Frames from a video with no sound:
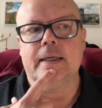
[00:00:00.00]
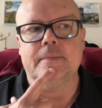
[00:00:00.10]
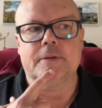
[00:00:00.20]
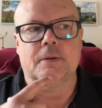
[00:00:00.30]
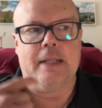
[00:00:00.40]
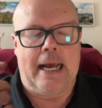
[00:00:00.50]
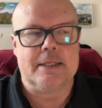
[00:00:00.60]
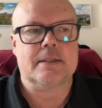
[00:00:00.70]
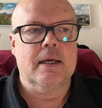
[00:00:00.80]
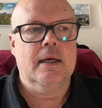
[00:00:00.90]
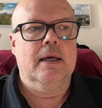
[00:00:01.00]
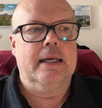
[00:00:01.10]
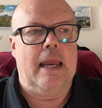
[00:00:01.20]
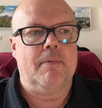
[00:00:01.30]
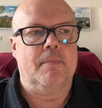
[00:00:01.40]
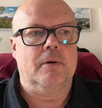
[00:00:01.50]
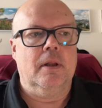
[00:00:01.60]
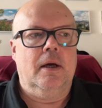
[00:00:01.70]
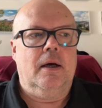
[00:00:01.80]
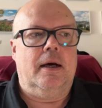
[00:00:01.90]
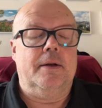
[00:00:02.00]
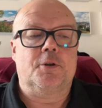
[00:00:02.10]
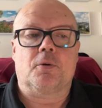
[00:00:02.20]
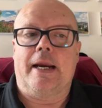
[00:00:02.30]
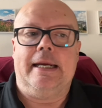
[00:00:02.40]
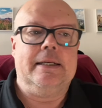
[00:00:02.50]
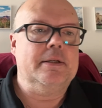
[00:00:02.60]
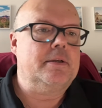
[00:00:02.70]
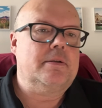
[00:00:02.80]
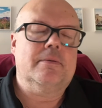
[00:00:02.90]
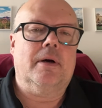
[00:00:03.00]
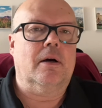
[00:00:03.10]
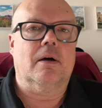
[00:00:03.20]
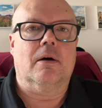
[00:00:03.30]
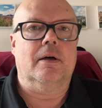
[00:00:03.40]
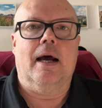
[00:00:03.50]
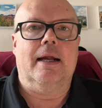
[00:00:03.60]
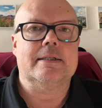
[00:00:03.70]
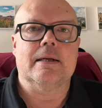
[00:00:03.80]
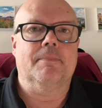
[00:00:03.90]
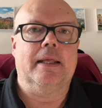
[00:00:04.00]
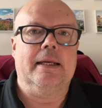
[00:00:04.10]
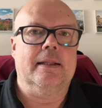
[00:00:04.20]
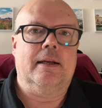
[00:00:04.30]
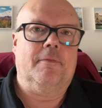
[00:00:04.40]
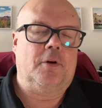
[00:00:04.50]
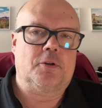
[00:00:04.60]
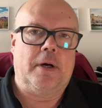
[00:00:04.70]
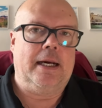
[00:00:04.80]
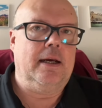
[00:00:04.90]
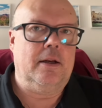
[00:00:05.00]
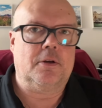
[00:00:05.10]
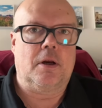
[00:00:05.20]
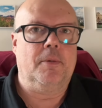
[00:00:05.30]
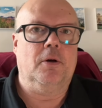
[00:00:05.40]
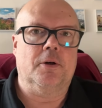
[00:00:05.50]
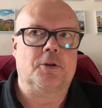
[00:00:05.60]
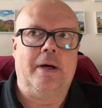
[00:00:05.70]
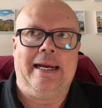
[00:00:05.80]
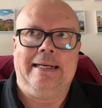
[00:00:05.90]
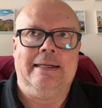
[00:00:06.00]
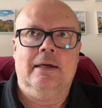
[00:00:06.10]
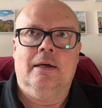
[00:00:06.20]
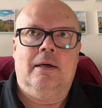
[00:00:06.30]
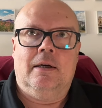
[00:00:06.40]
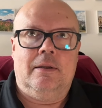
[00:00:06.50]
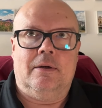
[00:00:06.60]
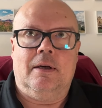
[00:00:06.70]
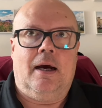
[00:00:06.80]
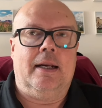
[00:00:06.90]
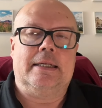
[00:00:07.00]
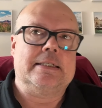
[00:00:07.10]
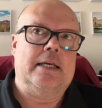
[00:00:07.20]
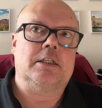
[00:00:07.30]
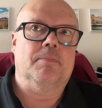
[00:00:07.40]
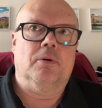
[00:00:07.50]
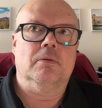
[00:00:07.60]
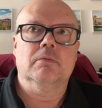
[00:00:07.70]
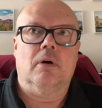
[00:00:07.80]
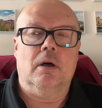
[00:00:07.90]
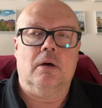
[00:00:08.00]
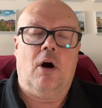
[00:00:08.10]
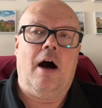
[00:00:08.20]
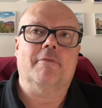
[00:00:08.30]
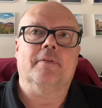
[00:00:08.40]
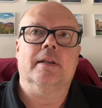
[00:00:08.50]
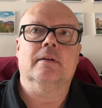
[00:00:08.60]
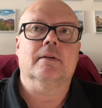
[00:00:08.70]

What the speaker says: So that's capable. Trains are not something that if you're a commuter train, they're not accessible often.